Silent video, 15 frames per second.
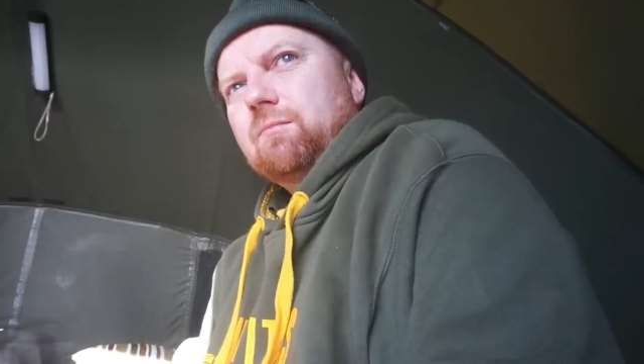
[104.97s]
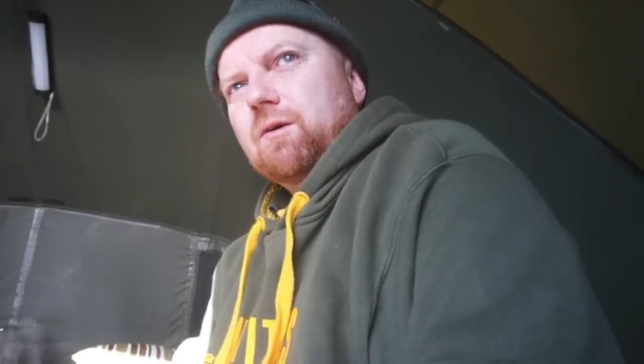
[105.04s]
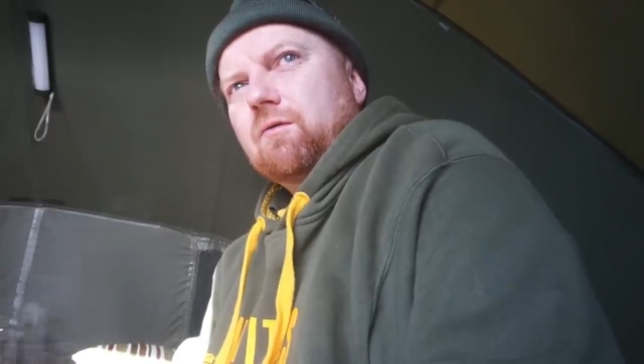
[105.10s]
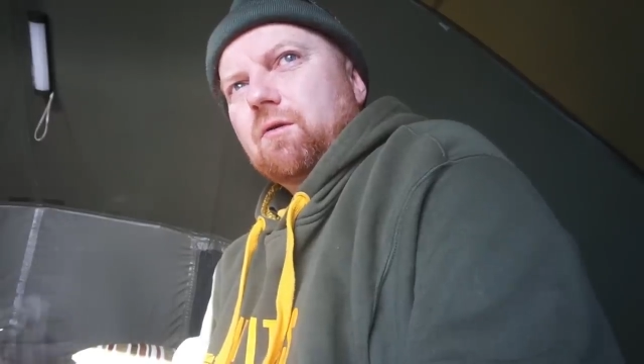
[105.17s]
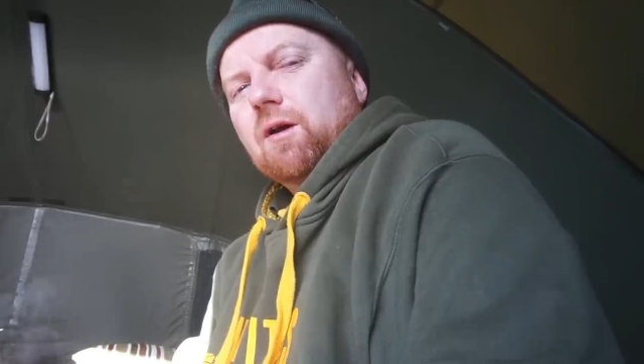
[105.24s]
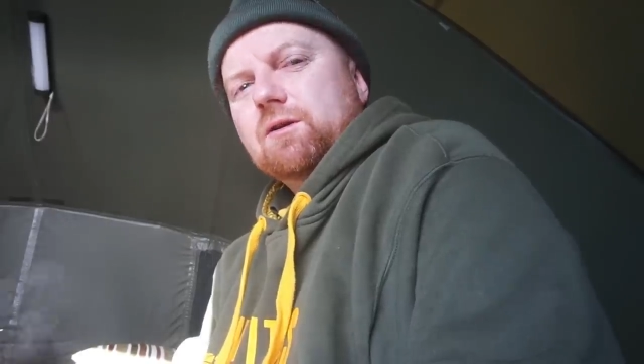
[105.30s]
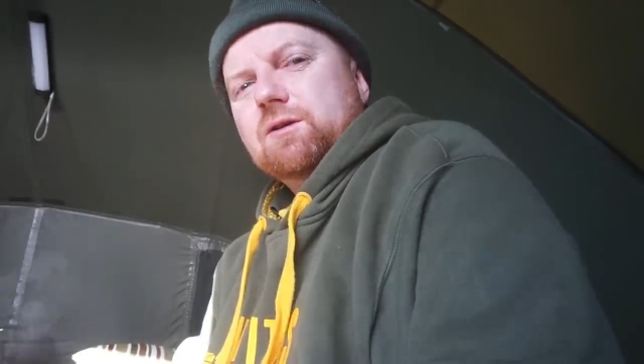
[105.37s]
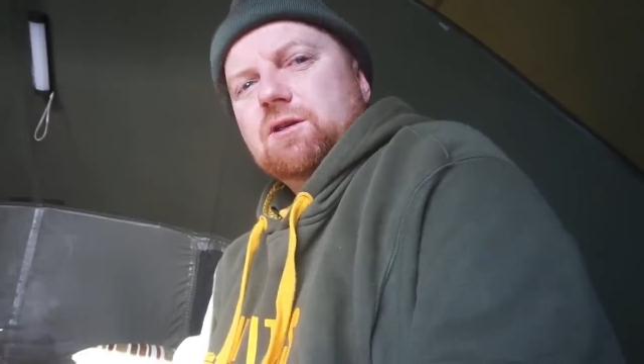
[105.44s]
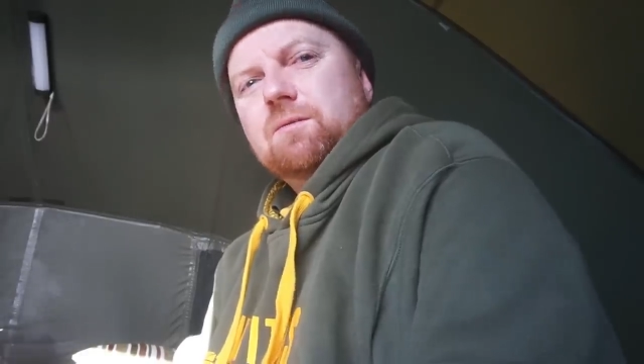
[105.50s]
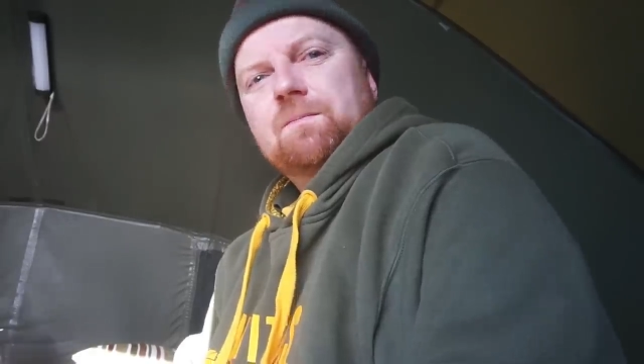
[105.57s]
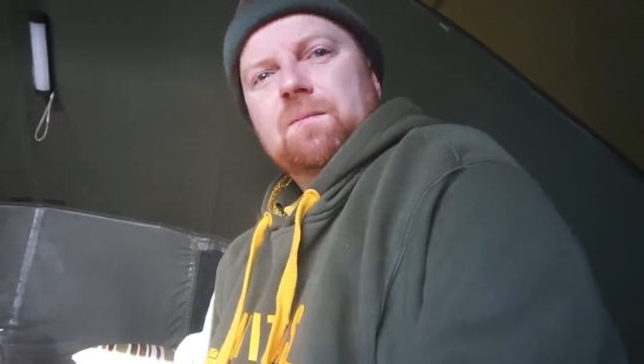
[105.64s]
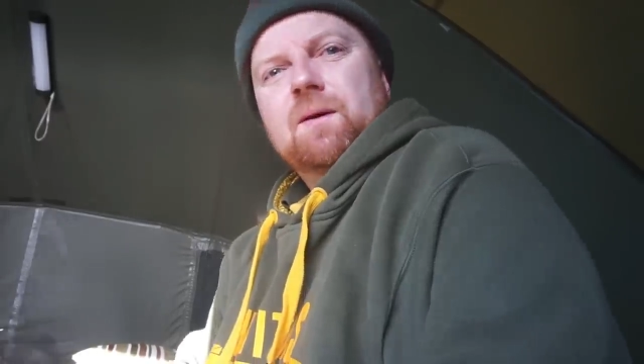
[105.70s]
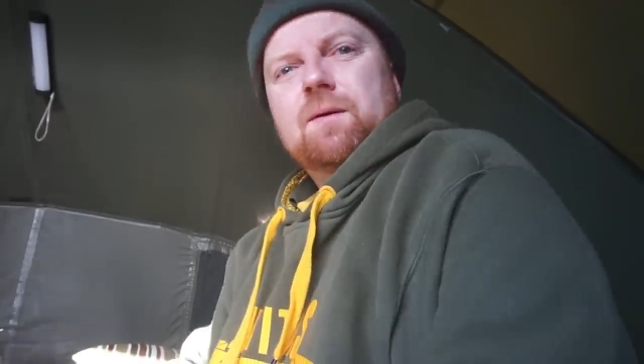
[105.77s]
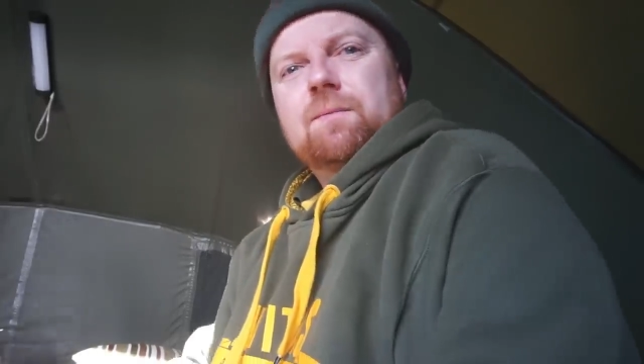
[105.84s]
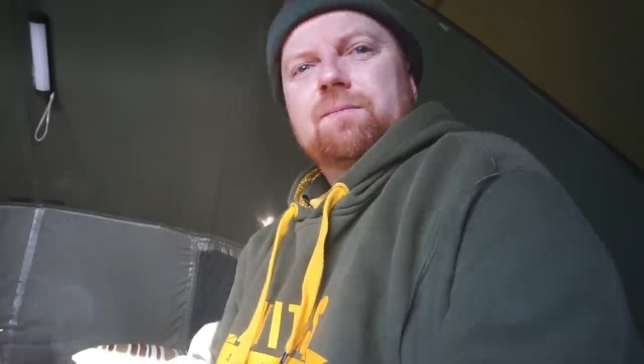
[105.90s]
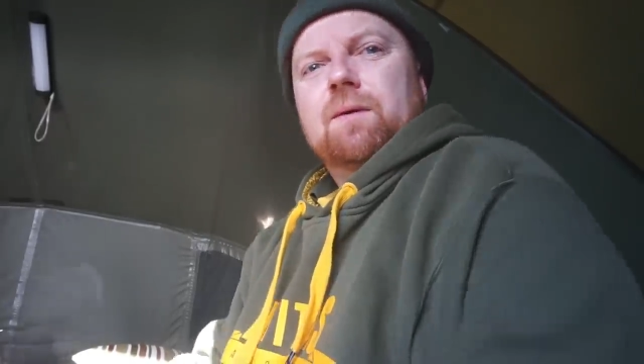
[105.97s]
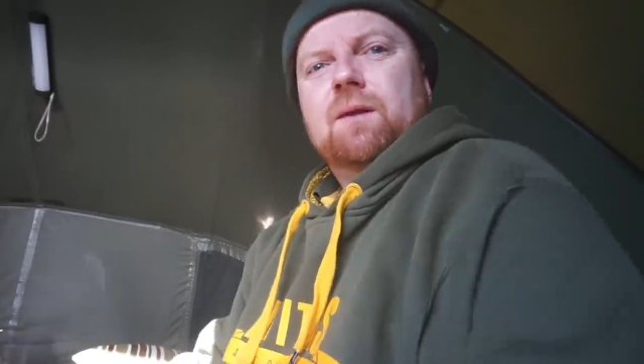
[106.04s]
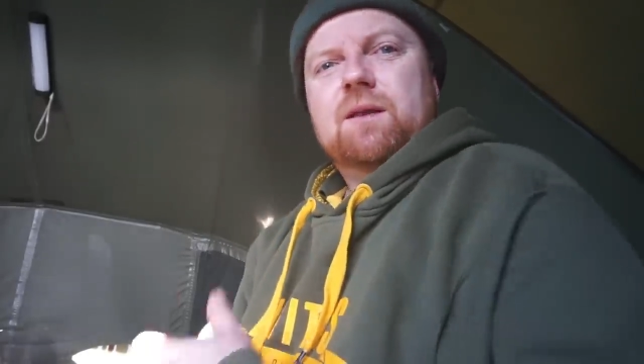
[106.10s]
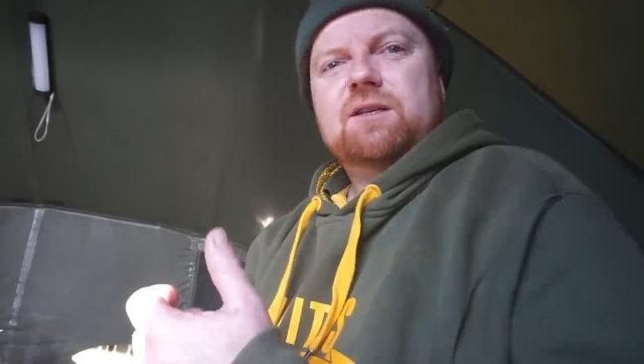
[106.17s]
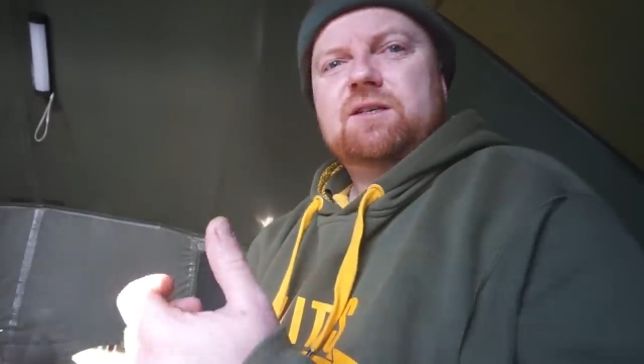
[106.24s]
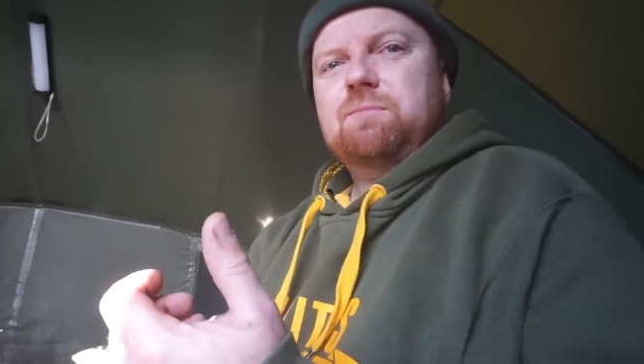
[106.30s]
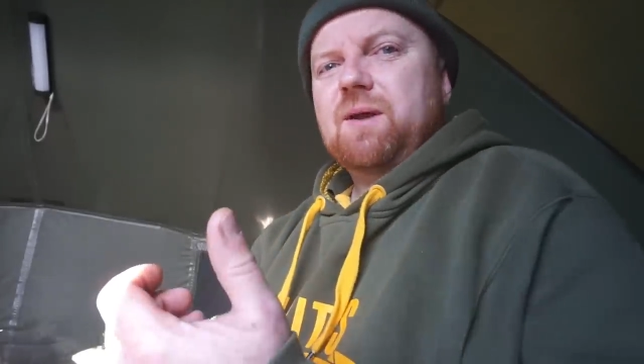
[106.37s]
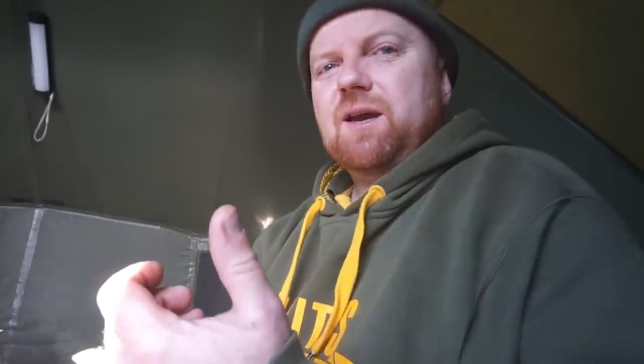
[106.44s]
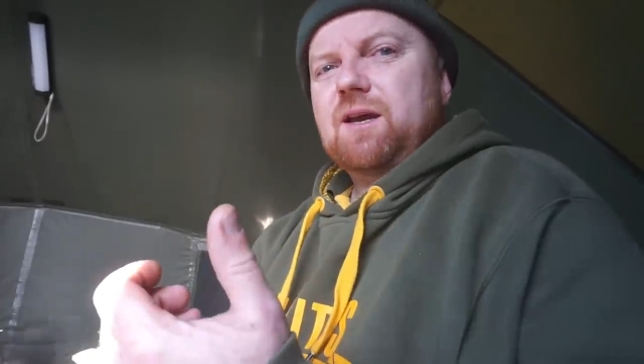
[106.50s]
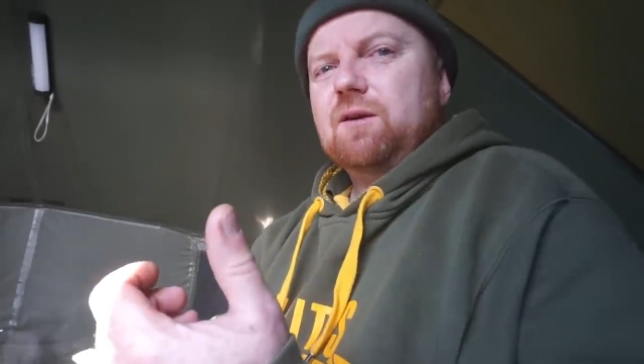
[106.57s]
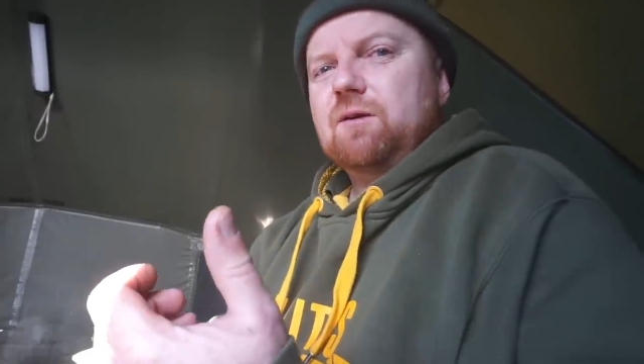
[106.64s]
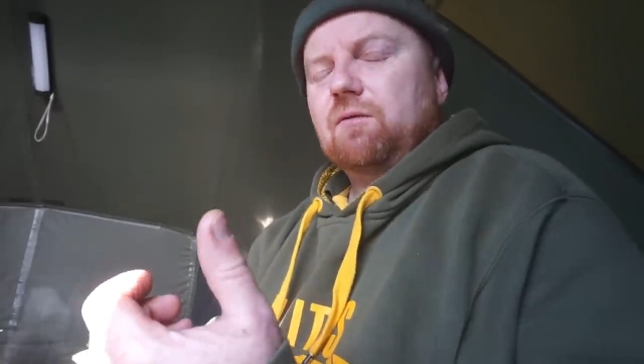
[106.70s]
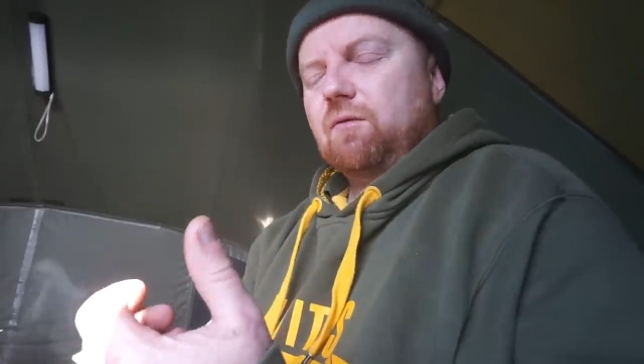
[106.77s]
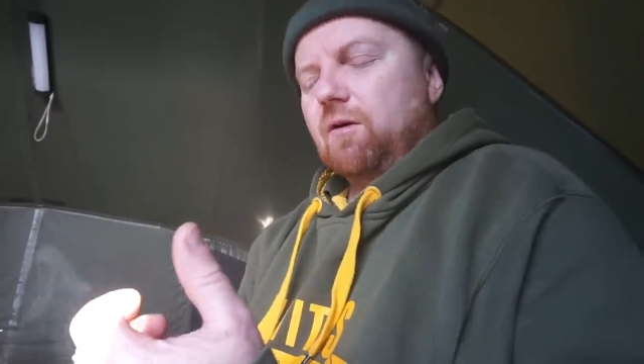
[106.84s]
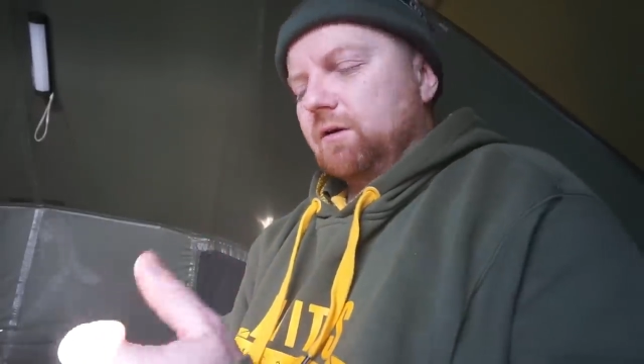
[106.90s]
my rods.
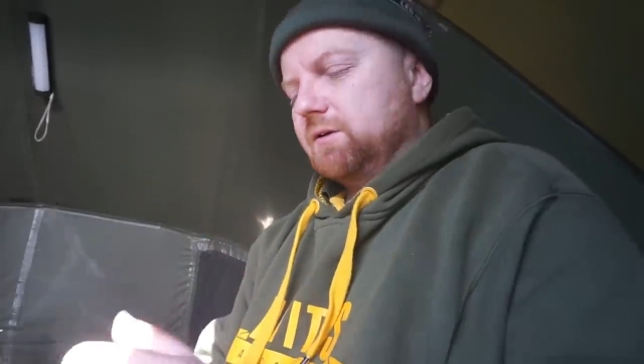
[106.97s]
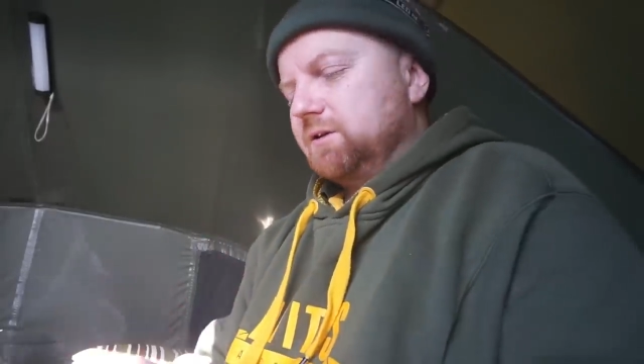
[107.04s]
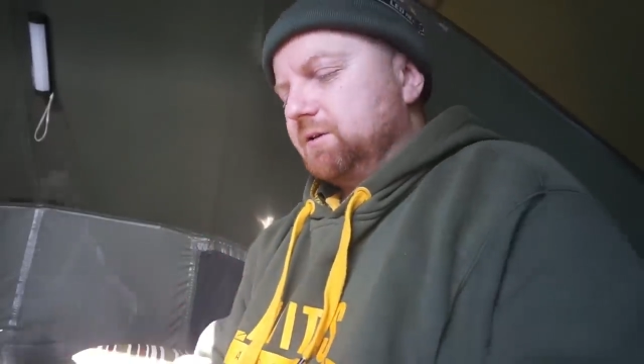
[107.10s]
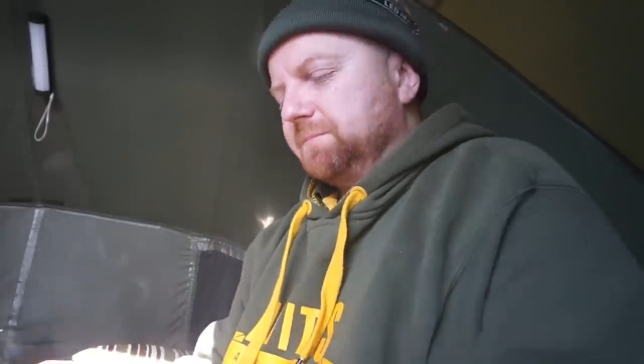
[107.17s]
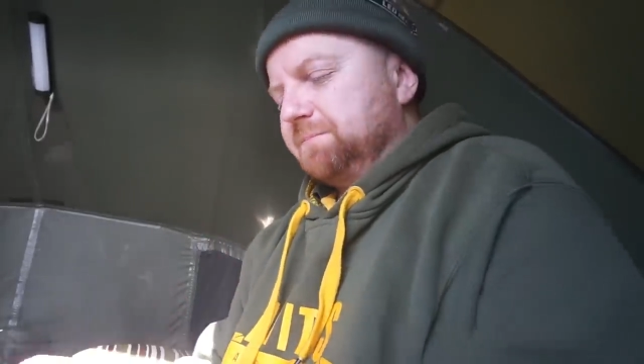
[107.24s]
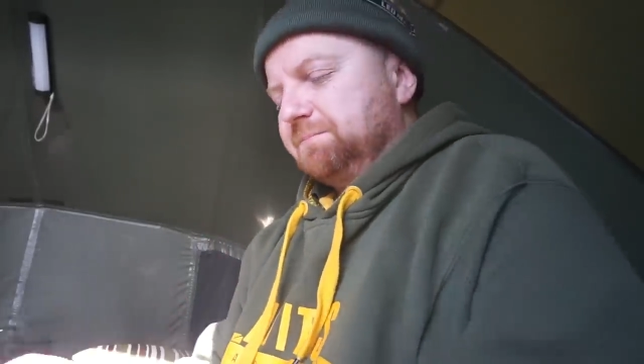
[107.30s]
Speaking of rods,